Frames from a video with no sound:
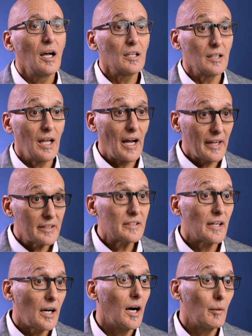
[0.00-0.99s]
lined
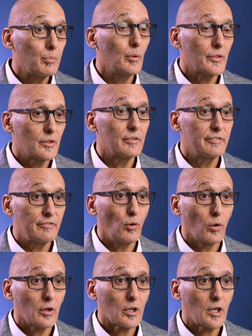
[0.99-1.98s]
up with the
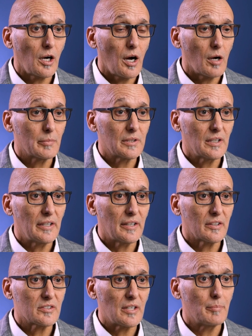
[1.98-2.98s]
4 commonly
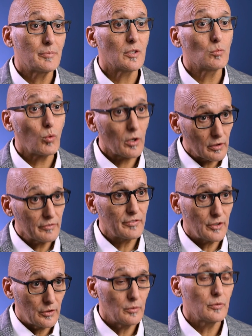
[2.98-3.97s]
accepted
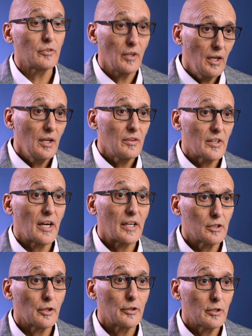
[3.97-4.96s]
worldviews that
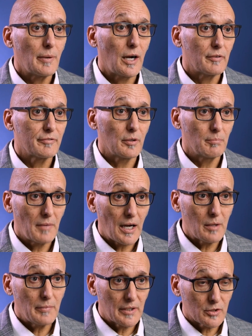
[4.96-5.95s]
I'd learned about from my
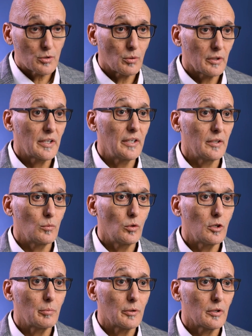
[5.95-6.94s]
mentor, Ken
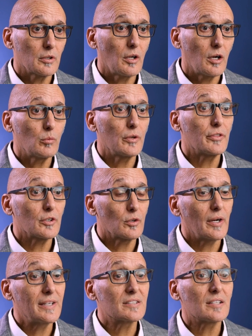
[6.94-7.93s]
Wilber, along with the
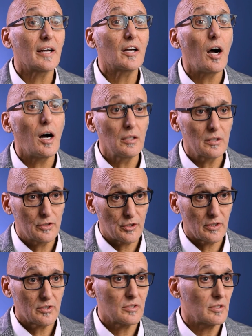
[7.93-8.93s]
great
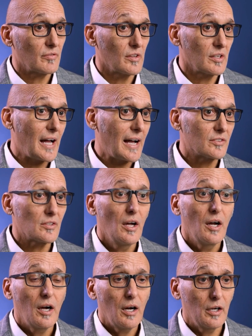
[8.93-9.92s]
psychologists of the last
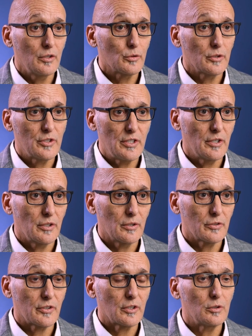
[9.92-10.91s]
100
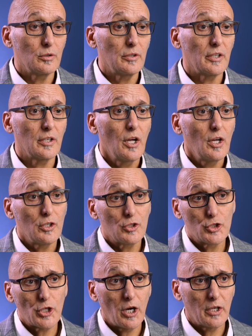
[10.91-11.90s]
years, including
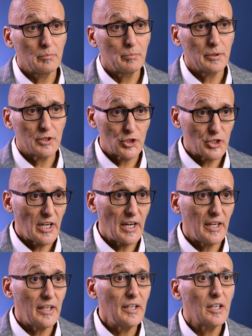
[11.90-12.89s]
Jean
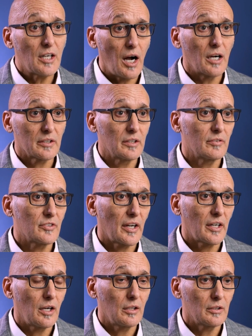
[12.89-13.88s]
Piaget, cognitive
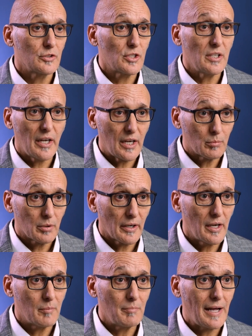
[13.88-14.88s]
psychology,
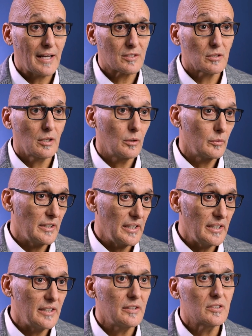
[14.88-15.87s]
Abraham Maslow,
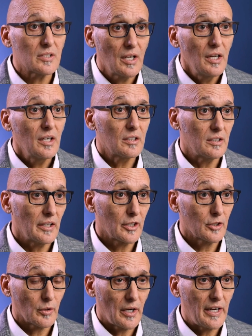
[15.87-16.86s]
needs, Claire
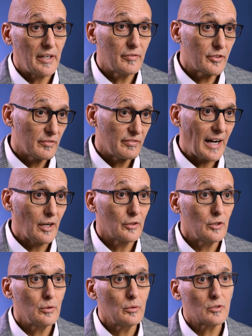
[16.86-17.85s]
Graves,
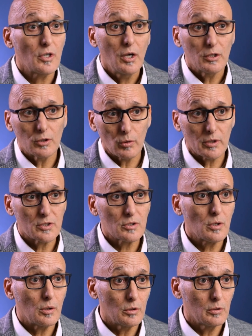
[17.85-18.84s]
values, Lawrence
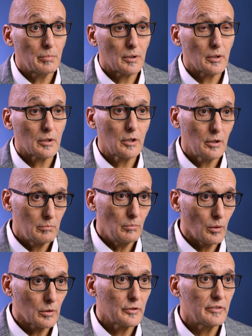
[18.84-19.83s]
Kohlberg,
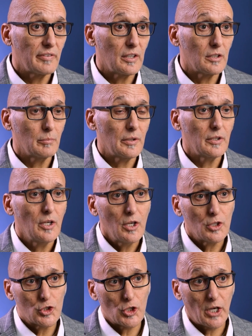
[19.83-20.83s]
moral development,
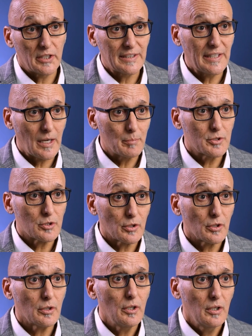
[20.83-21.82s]
Jean
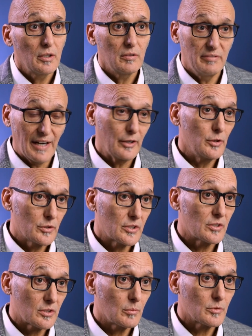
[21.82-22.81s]
Gebser, value
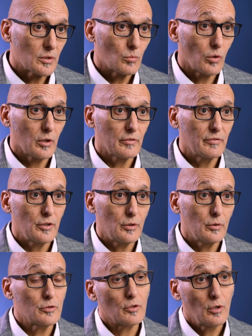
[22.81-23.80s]
systems and
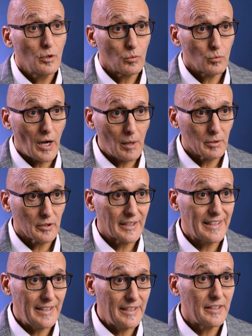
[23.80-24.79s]
worldviews, Robert
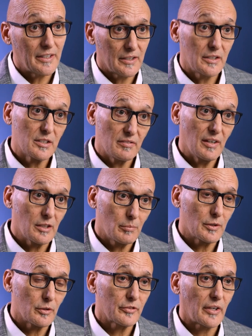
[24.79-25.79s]
Keegan,
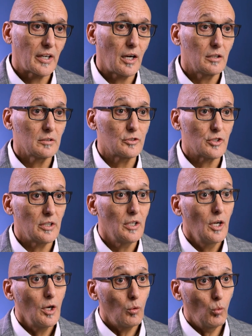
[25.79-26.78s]
developmental psychology,
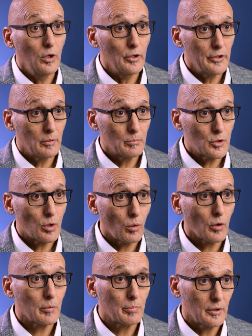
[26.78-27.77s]
William
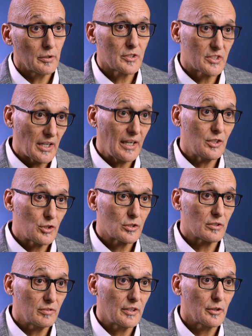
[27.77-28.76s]
Torbert, stages
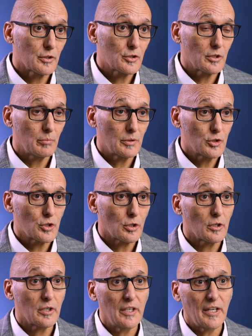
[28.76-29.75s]
of leadership
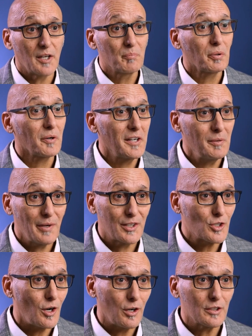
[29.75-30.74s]
maturity, and pretty
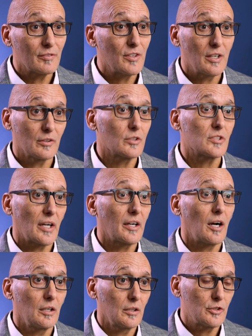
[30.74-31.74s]
much all of the other
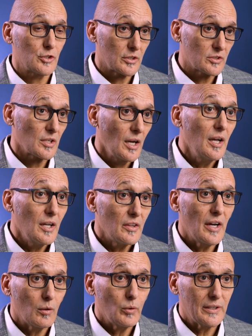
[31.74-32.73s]
psychologists
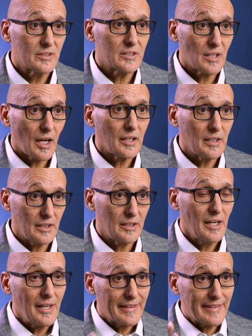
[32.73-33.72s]
that we'd studied
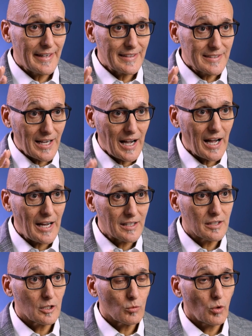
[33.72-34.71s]
that tie
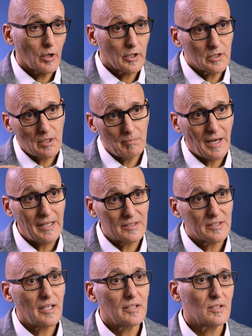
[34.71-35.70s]
their work to
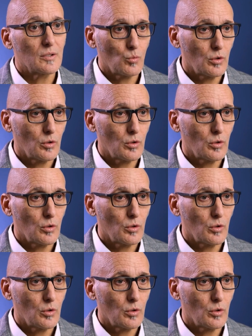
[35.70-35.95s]
mindsets and